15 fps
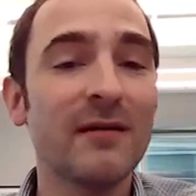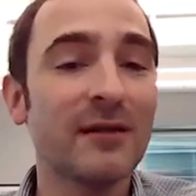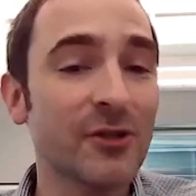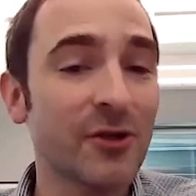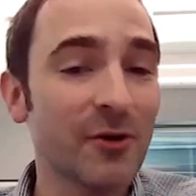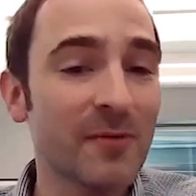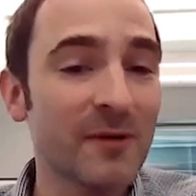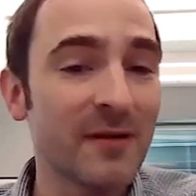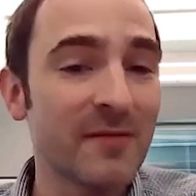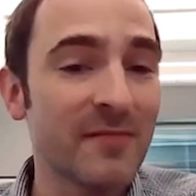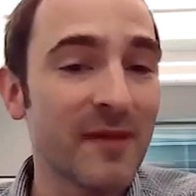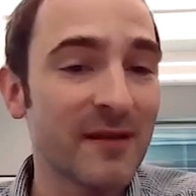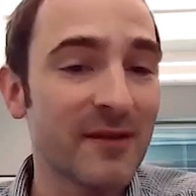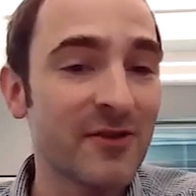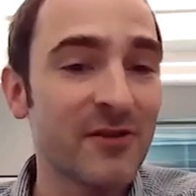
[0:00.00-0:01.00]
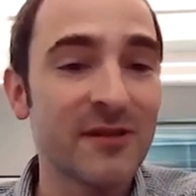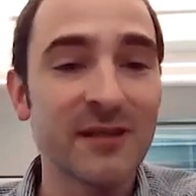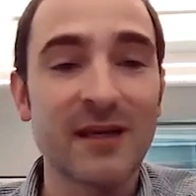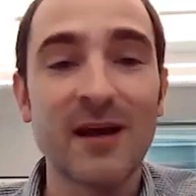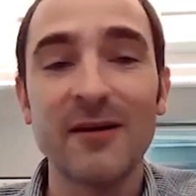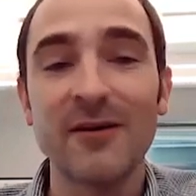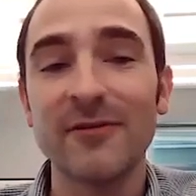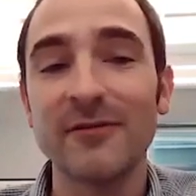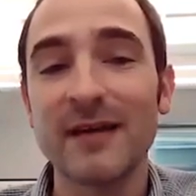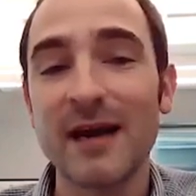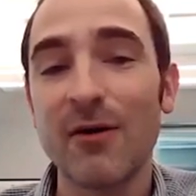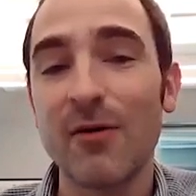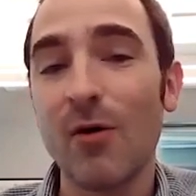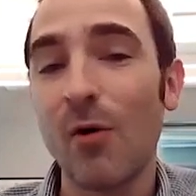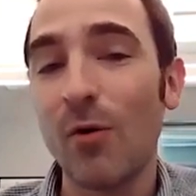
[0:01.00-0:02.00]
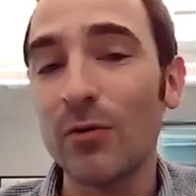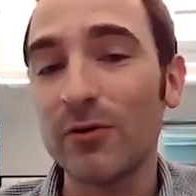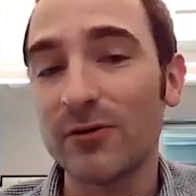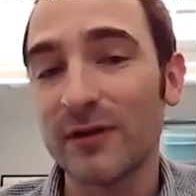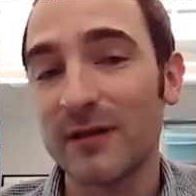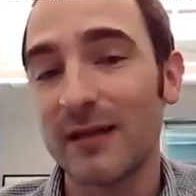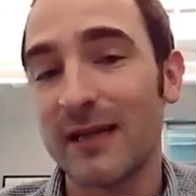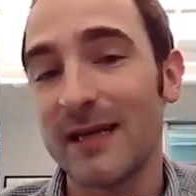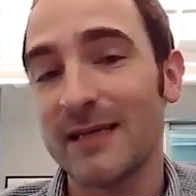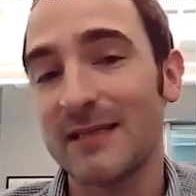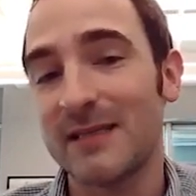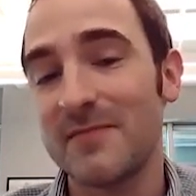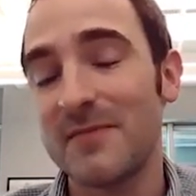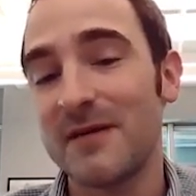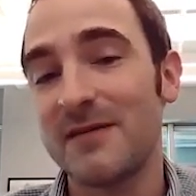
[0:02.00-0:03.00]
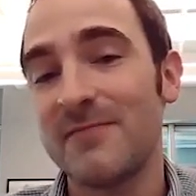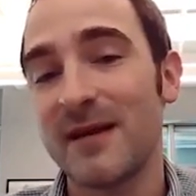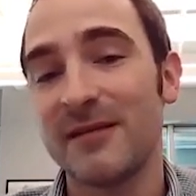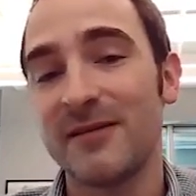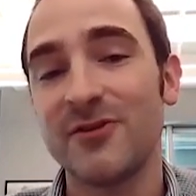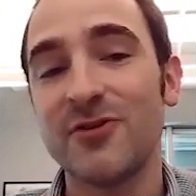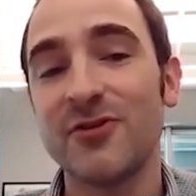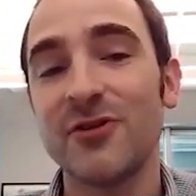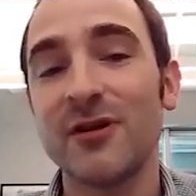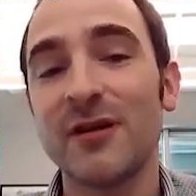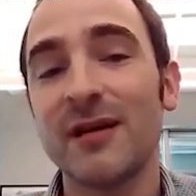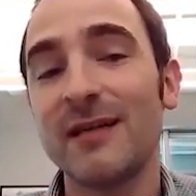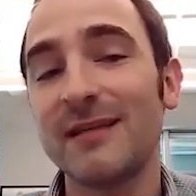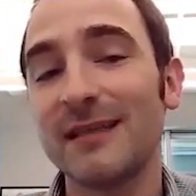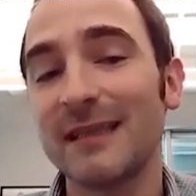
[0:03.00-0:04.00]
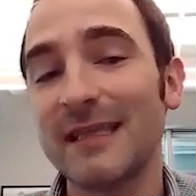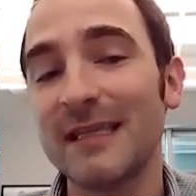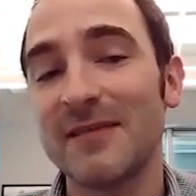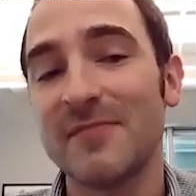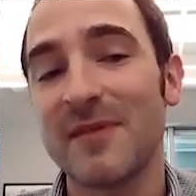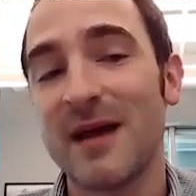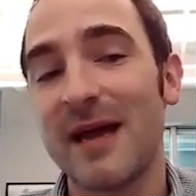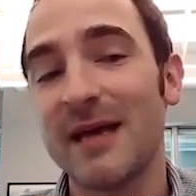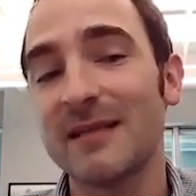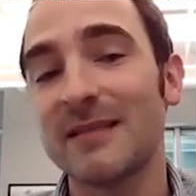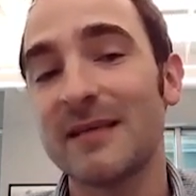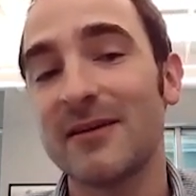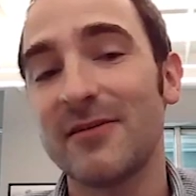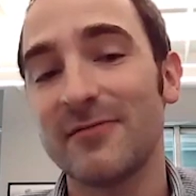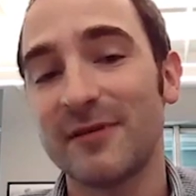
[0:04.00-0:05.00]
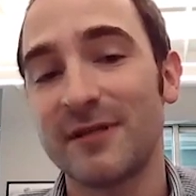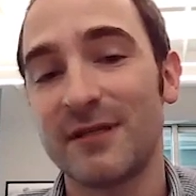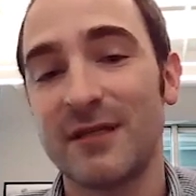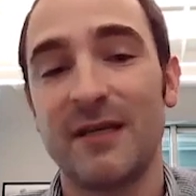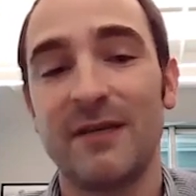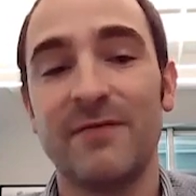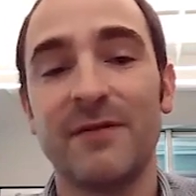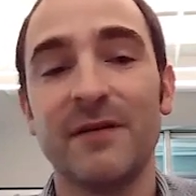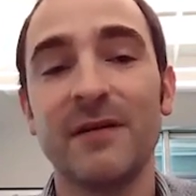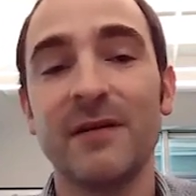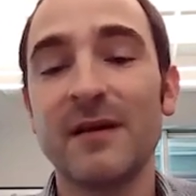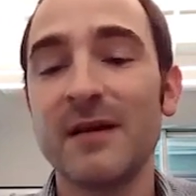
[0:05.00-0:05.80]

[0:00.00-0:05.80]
determine that the messages it got are now older than the last committed message, and delete them as they are received.